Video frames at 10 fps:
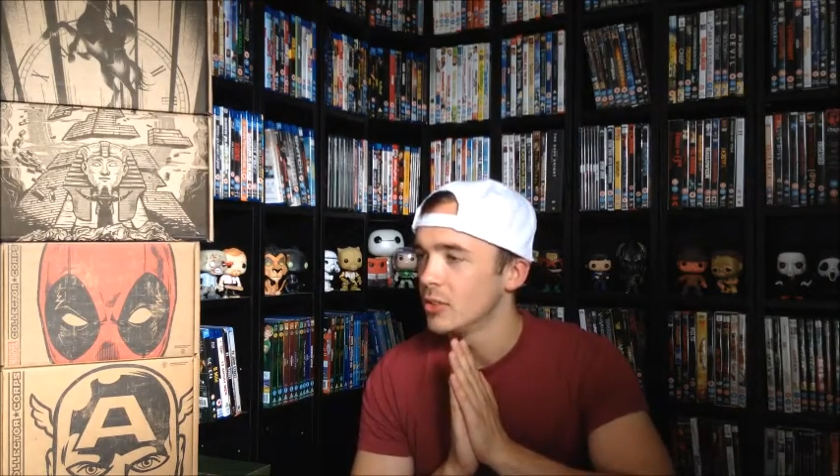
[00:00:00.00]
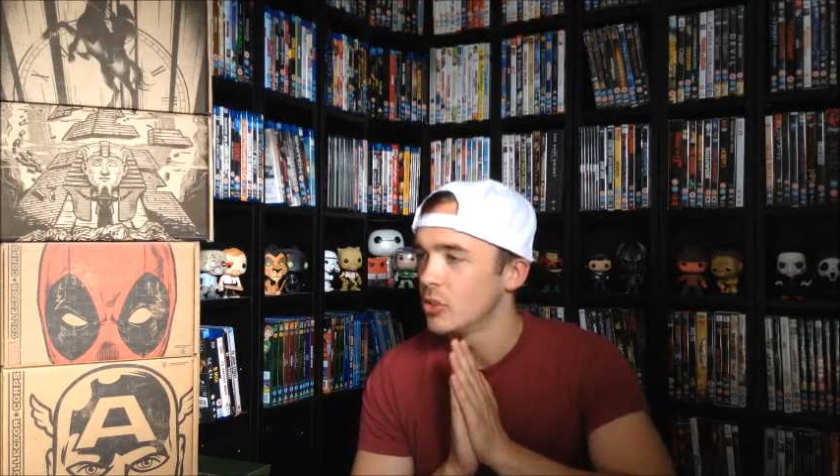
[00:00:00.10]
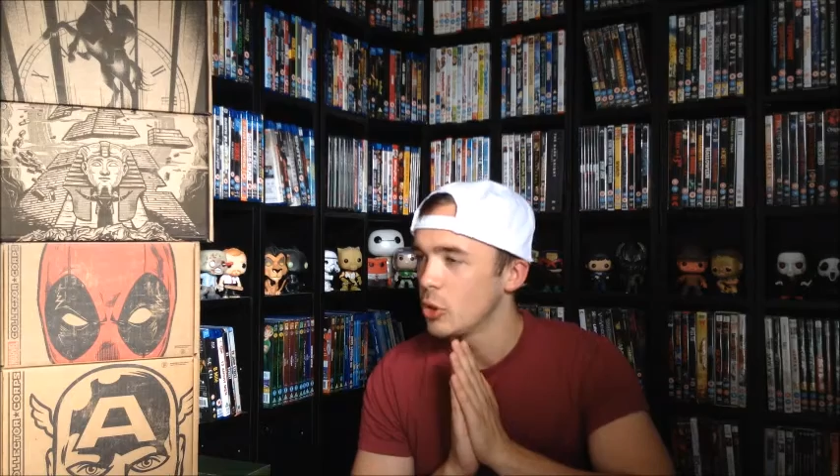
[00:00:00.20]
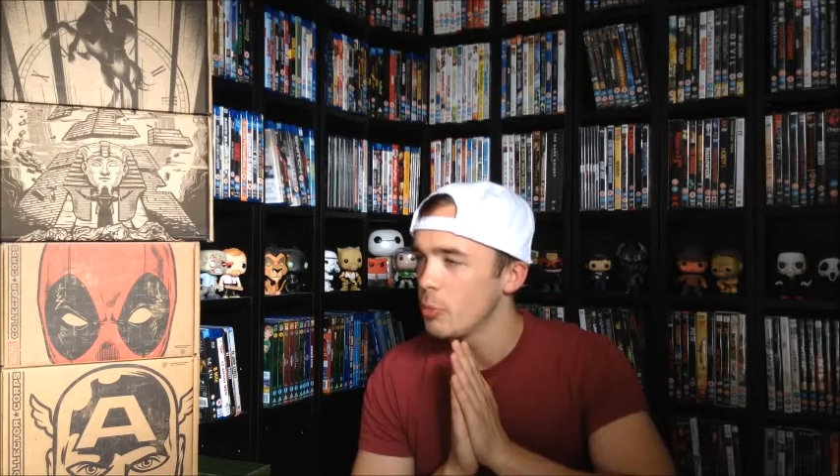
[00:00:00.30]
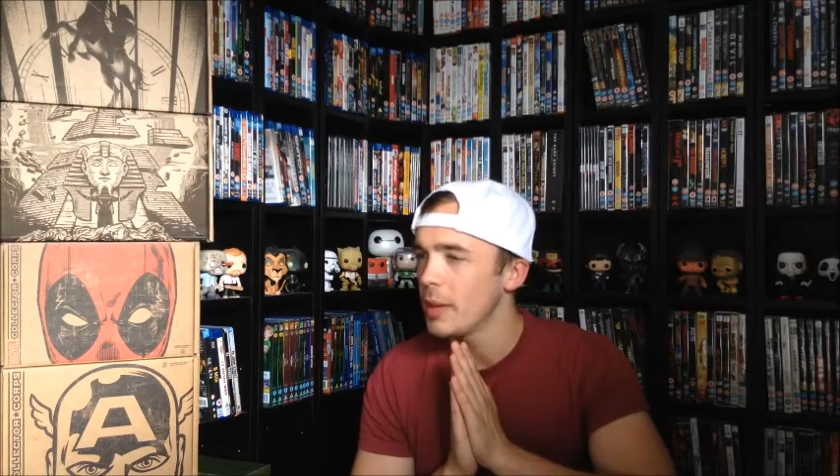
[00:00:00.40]

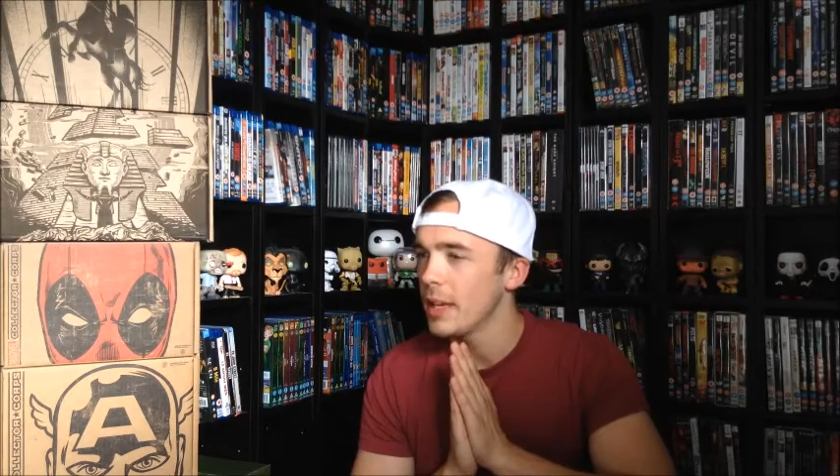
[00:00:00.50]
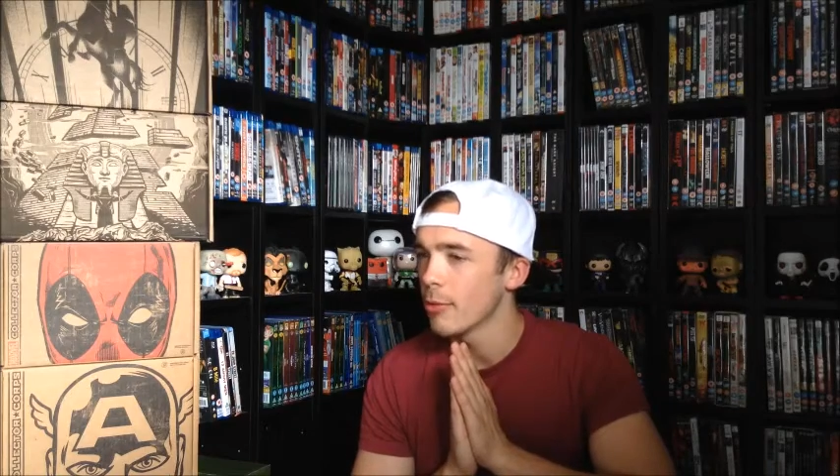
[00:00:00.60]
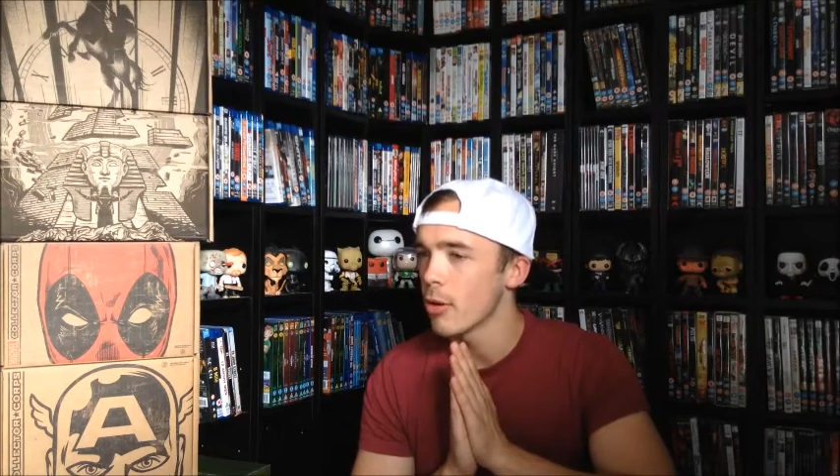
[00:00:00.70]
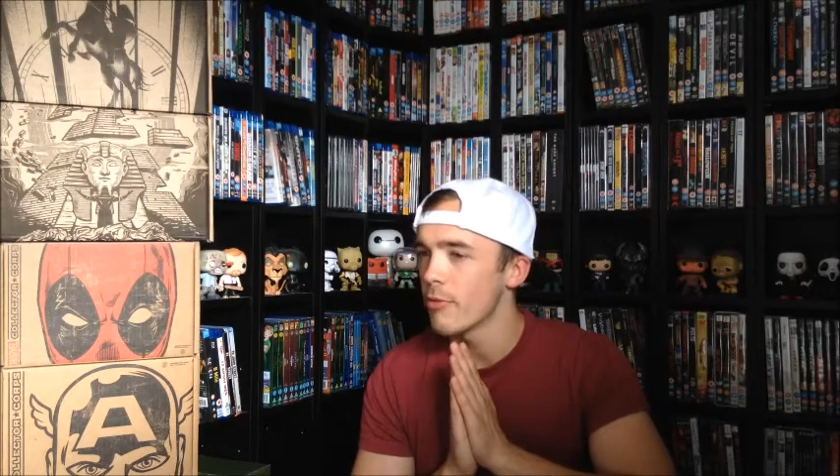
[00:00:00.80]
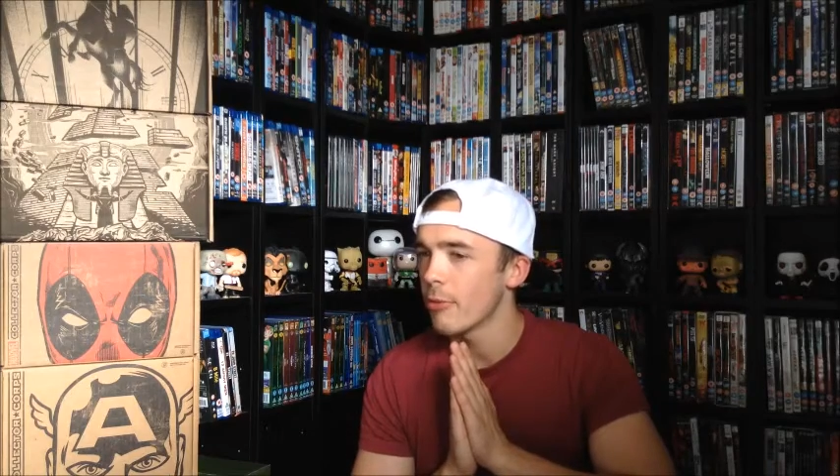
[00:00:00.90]

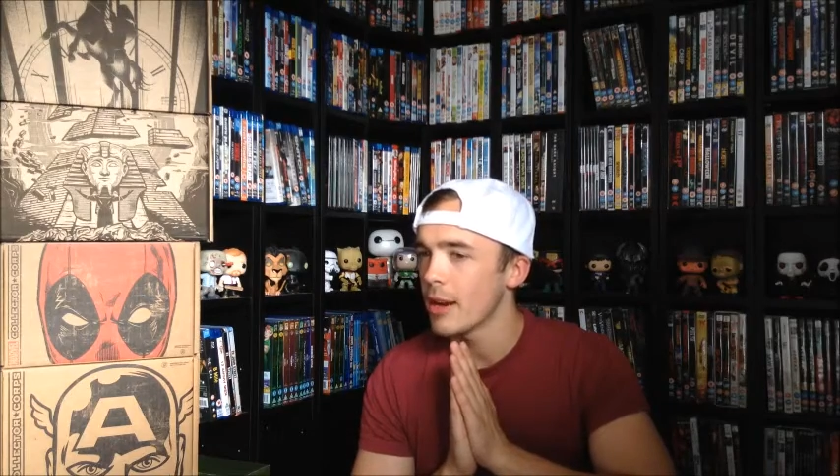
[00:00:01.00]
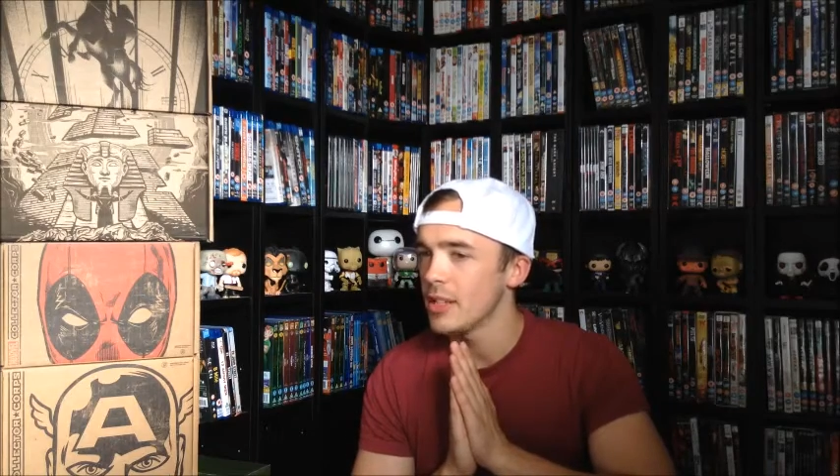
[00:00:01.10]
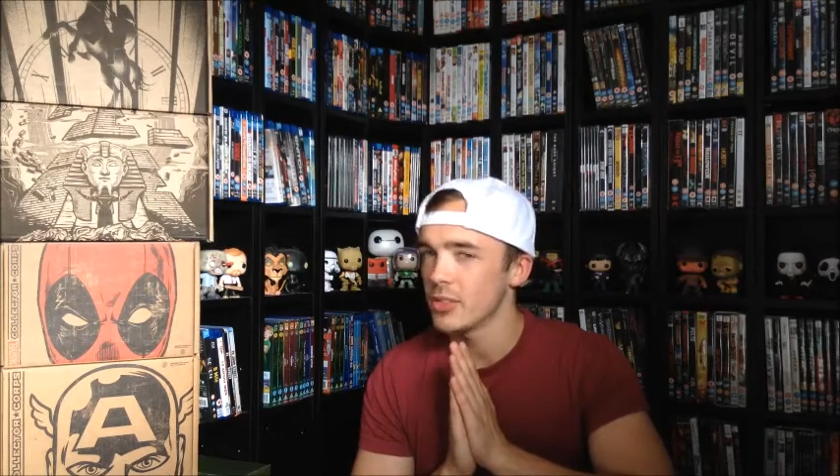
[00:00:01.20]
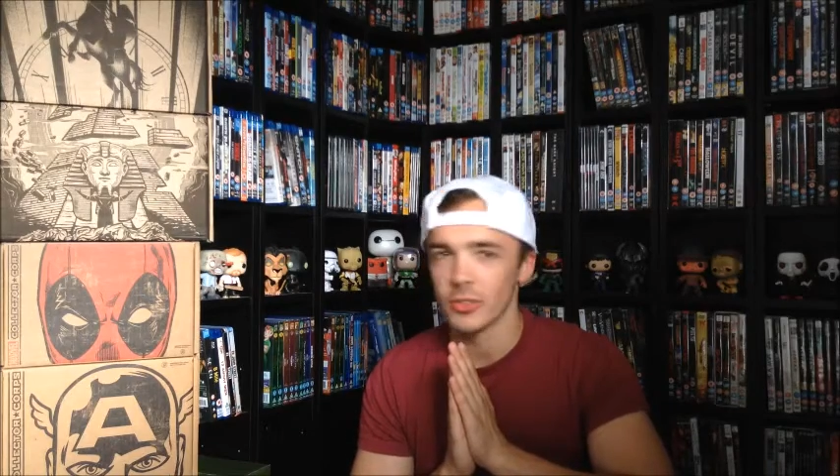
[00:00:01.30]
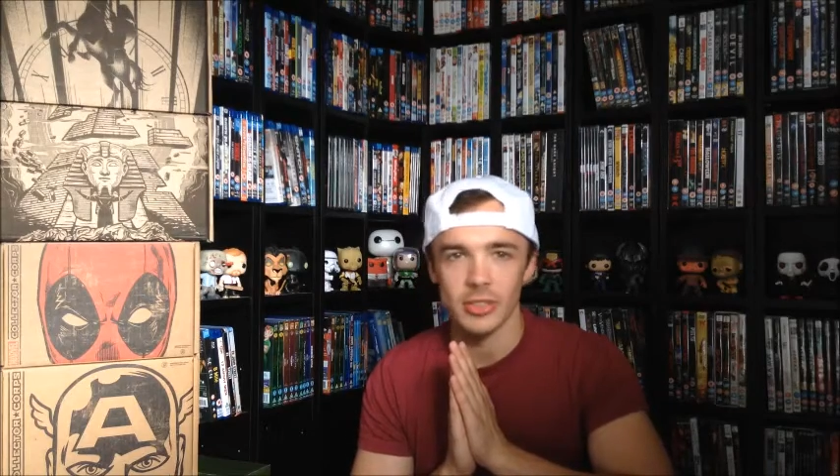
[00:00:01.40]
Superhero
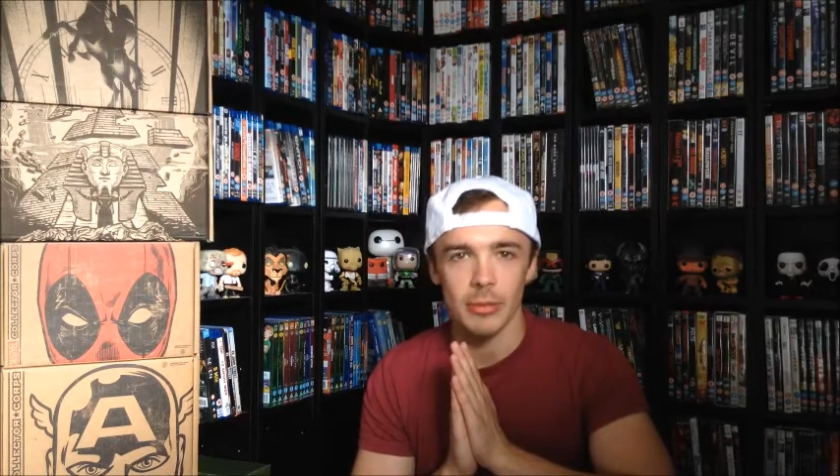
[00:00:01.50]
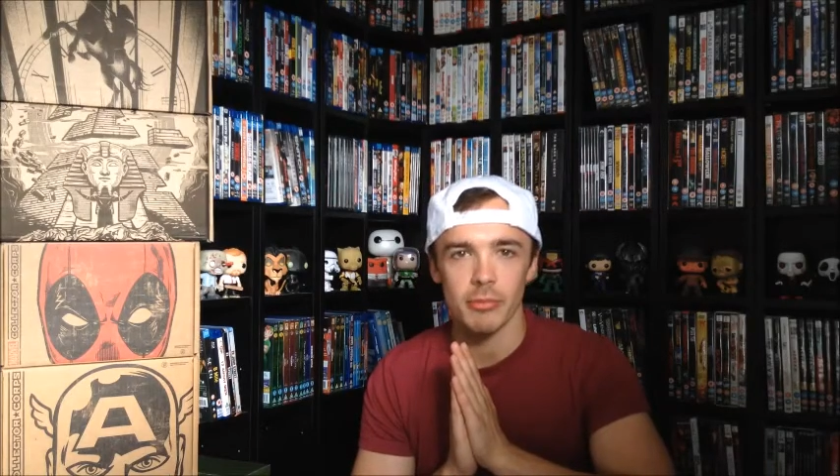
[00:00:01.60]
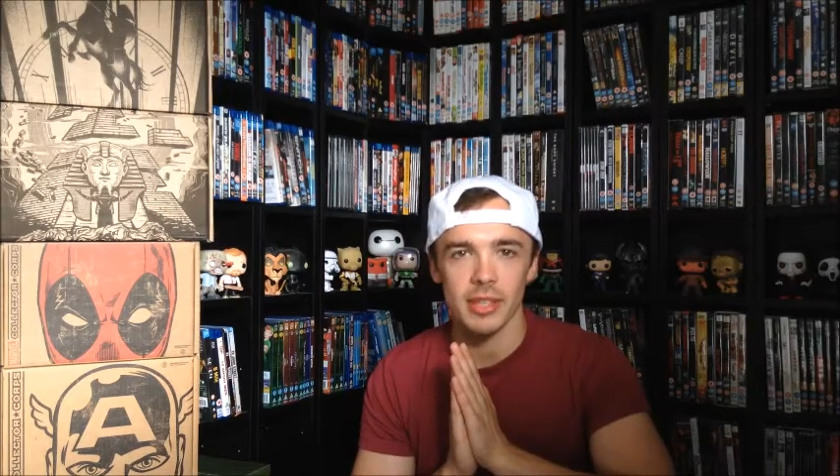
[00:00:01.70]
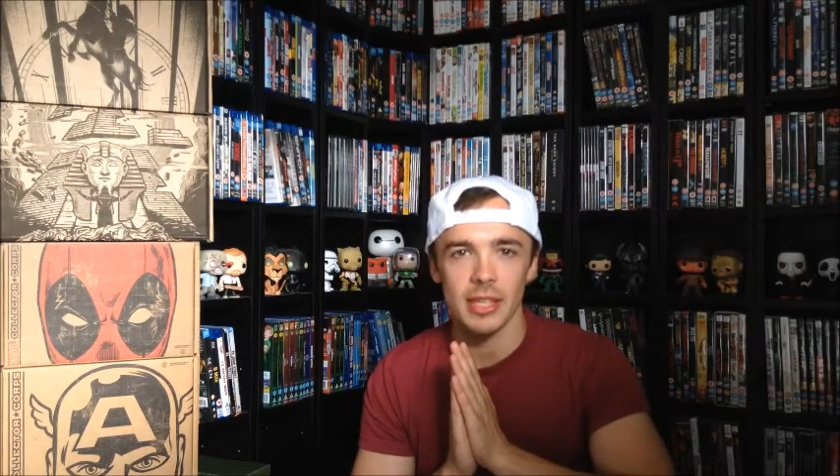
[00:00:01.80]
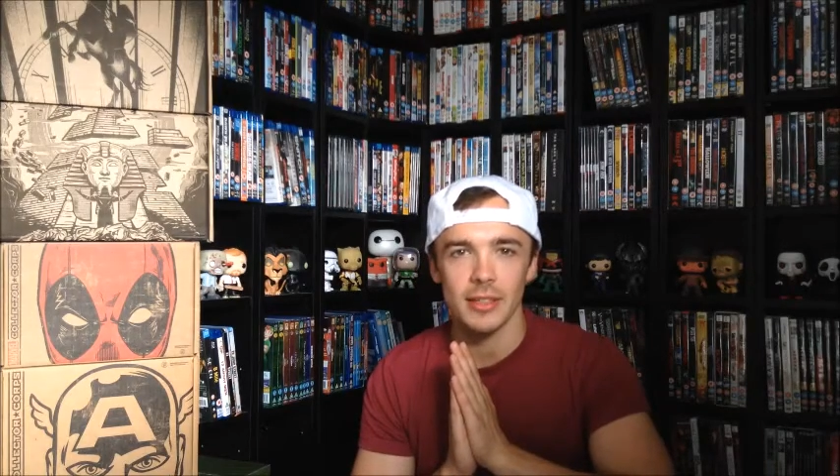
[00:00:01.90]
Friends or
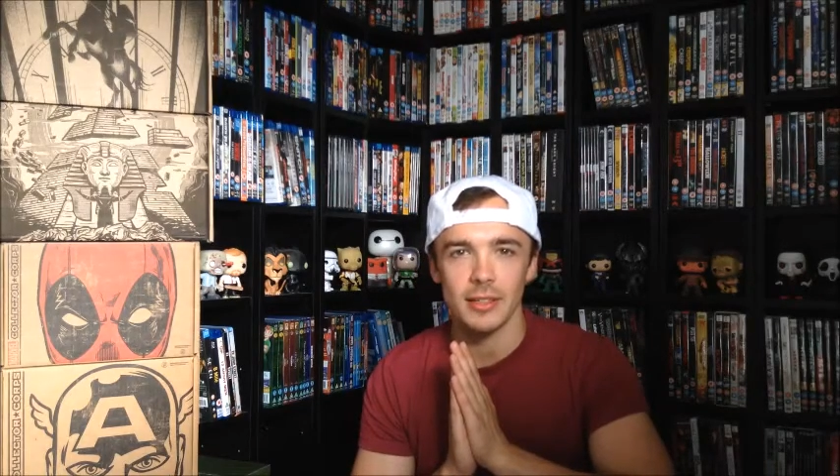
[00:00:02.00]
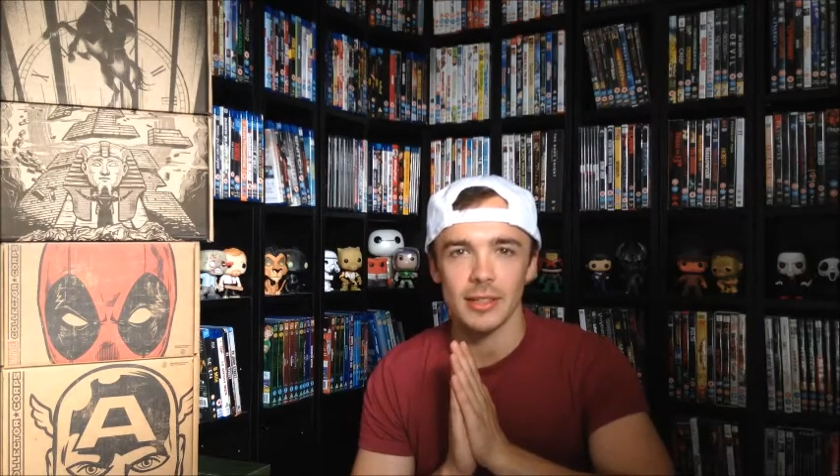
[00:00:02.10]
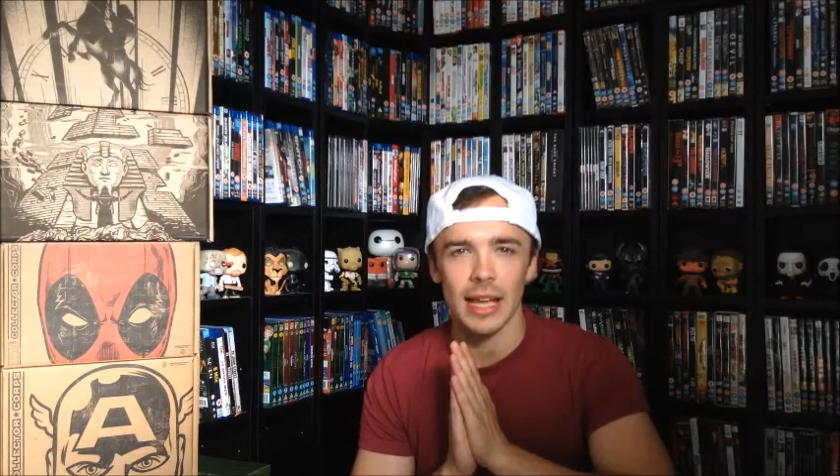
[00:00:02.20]
something?